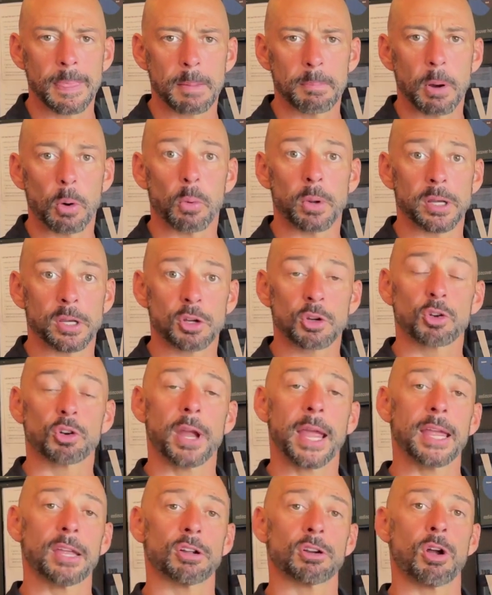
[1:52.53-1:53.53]
But when you
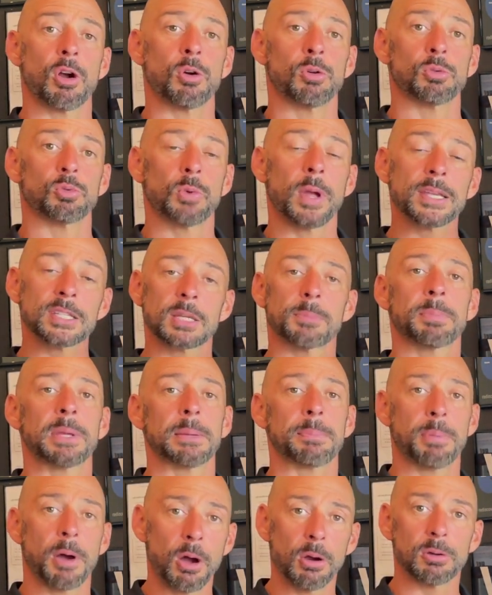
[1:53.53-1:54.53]
create your own recipe
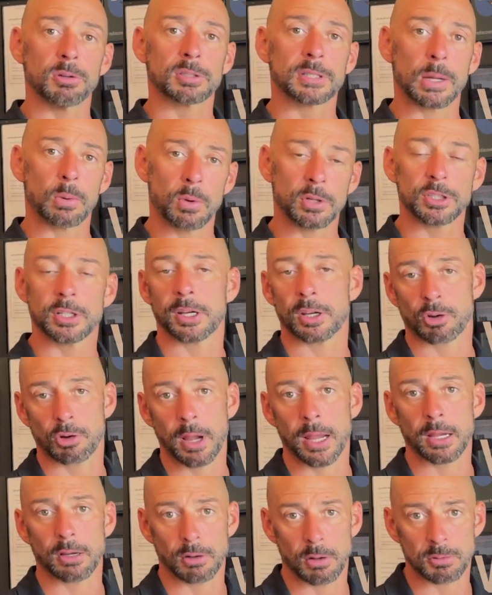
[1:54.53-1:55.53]
post, I want you to
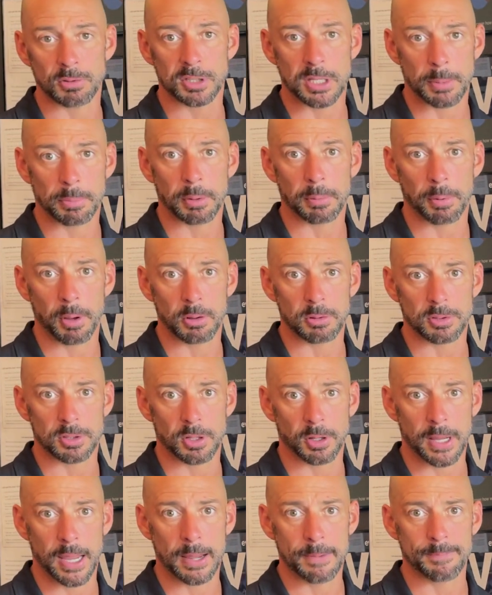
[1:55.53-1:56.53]
create your own separate post,
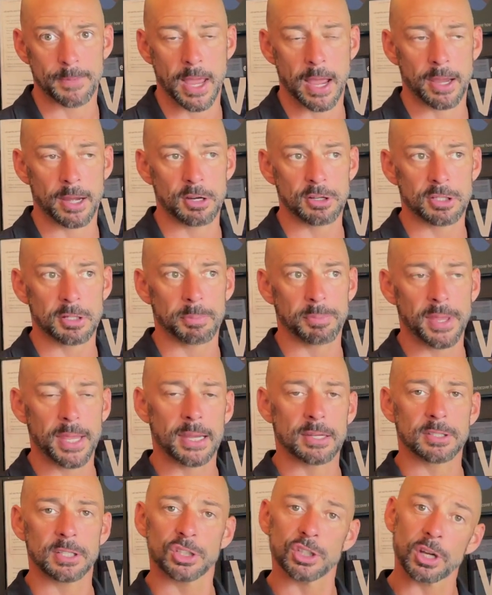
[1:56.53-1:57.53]
okay? Now here's some
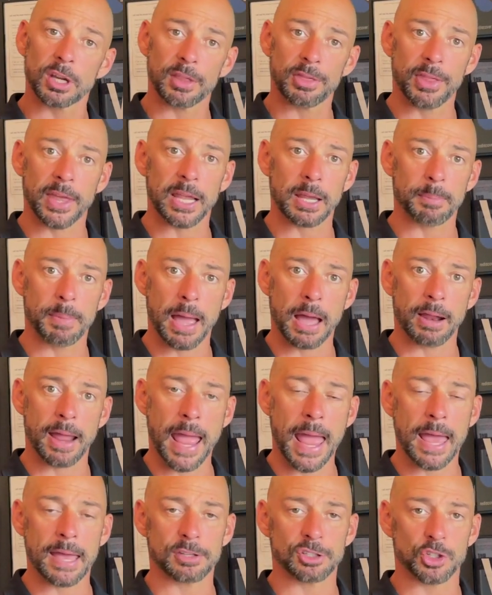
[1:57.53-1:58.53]
things that you can think about
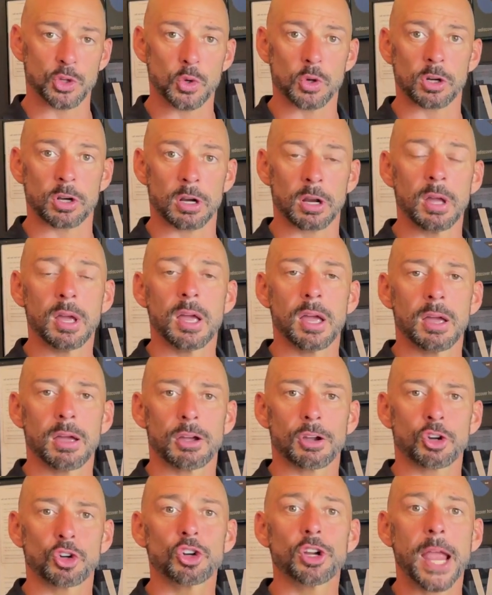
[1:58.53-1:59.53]
as you are
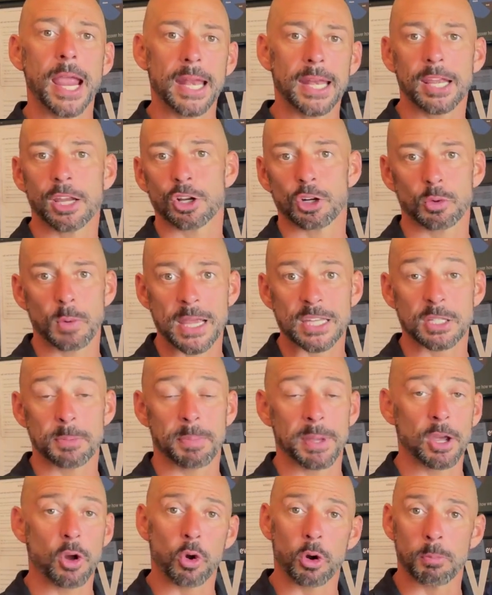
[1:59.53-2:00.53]
creating your
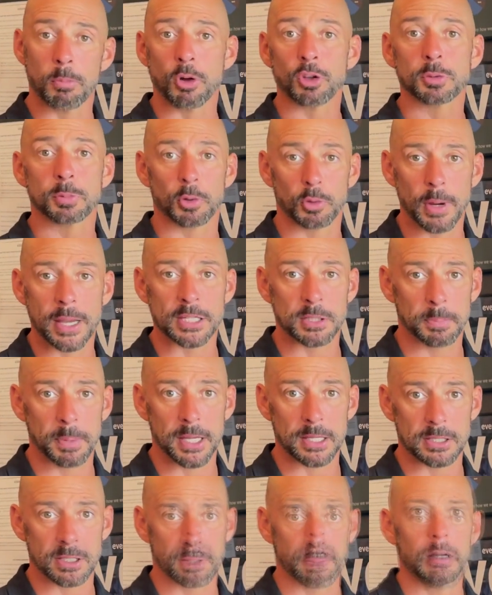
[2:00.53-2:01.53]
recipe or multiple
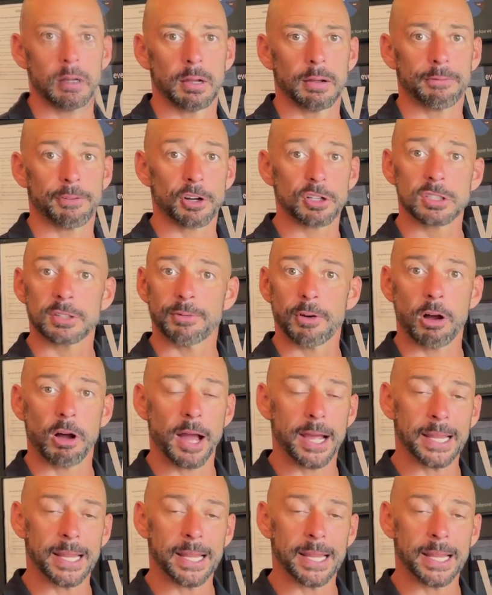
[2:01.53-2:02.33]
recipes. First of all,